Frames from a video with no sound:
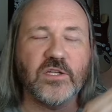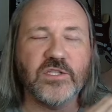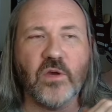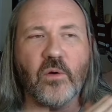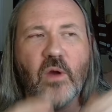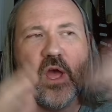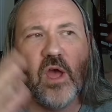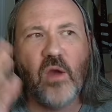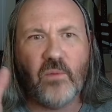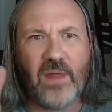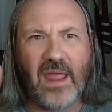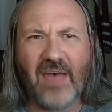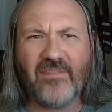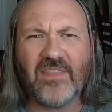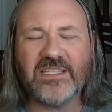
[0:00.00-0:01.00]
So we
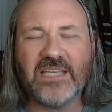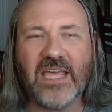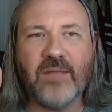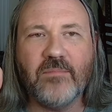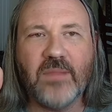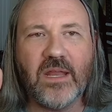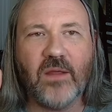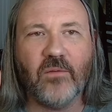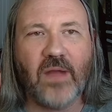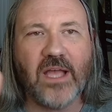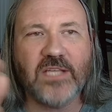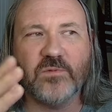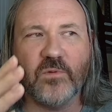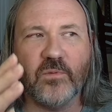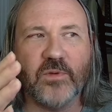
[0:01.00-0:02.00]
have this in media
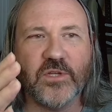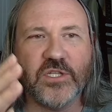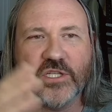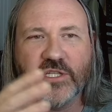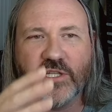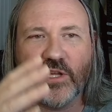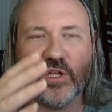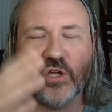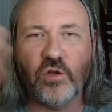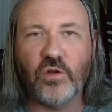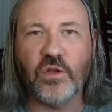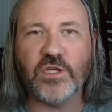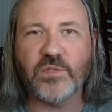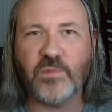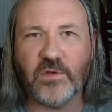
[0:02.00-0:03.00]
res where we're just clueless.